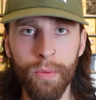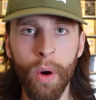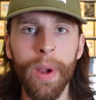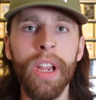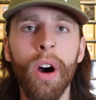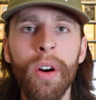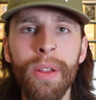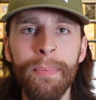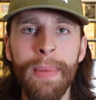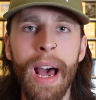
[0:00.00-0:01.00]
what we call
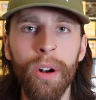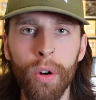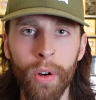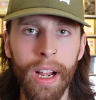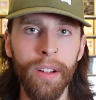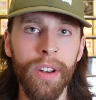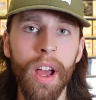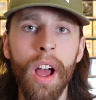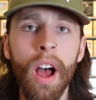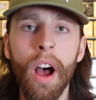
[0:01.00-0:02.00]
the battleground
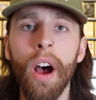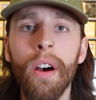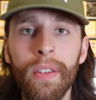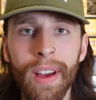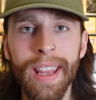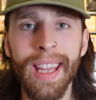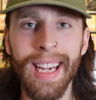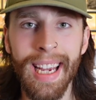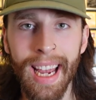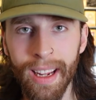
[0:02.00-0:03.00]
of the
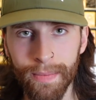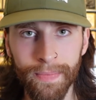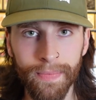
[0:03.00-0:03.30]
game.